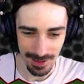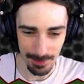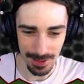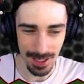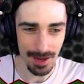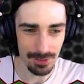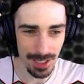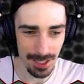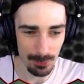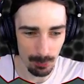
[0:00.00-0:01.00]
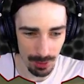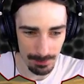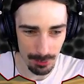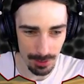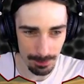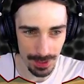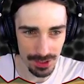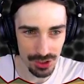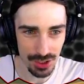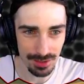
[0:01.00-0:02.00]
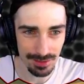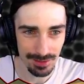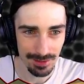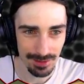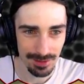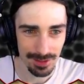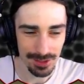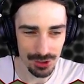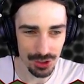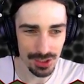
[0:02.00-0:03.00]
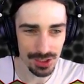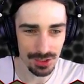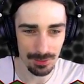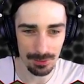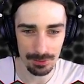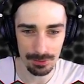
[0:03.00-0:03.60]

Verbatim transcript: I'm gonna have to add one more piston, just...